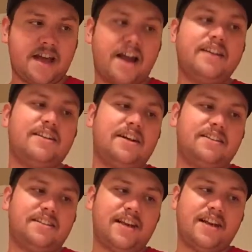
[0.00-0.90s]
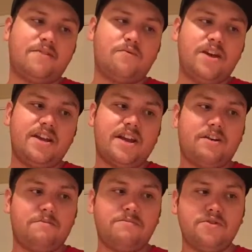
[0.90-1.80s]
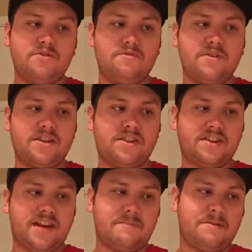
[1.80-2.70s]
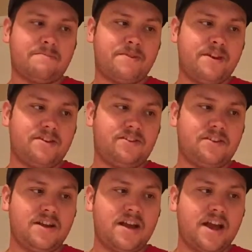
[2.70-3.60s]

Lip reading: and it does say wheat ale brewed with lemon peel